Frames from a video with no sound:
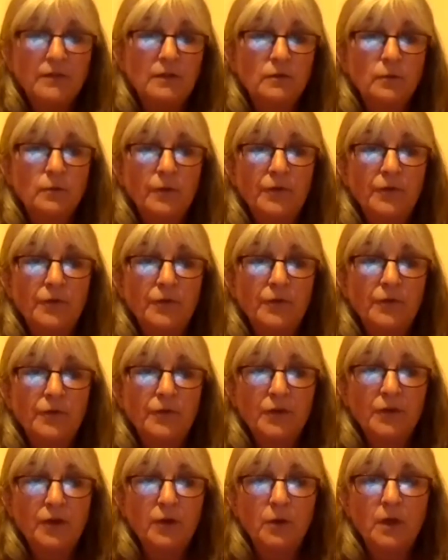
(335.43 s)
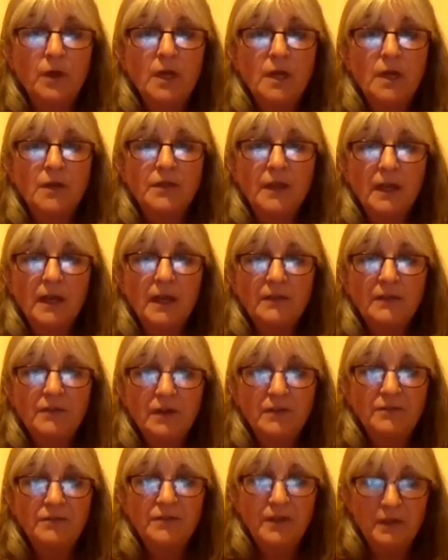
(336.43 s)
and also the level of